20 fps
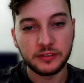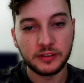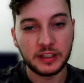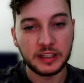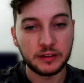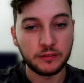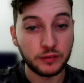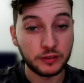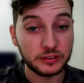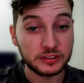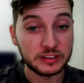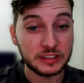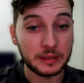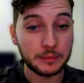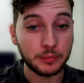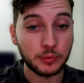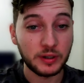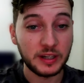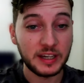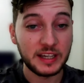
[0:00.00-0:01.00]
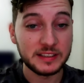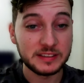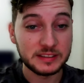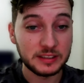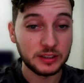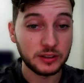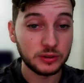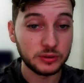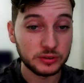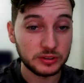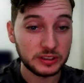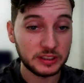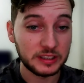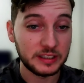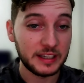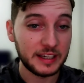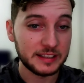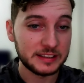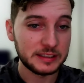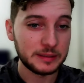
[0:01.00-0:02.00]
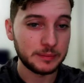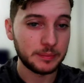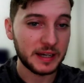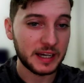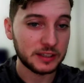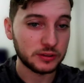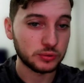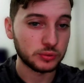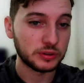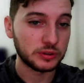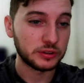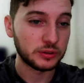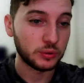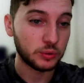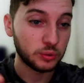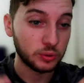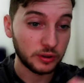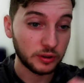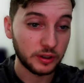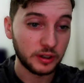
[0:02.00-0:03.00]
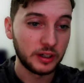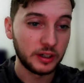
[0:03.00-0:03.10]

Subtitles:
like for example Etsy host and Etsy password, or